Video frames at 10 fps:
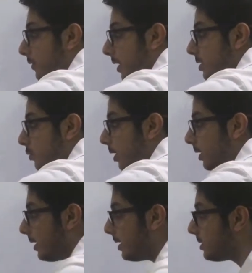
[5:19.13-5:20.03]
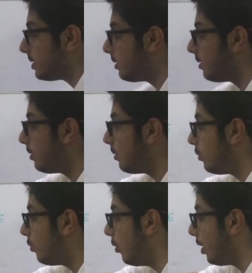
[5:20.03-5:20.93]
of x squared is
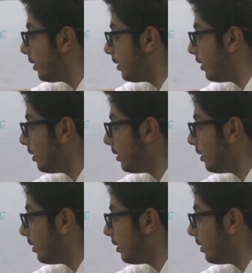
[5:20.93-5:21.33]
1.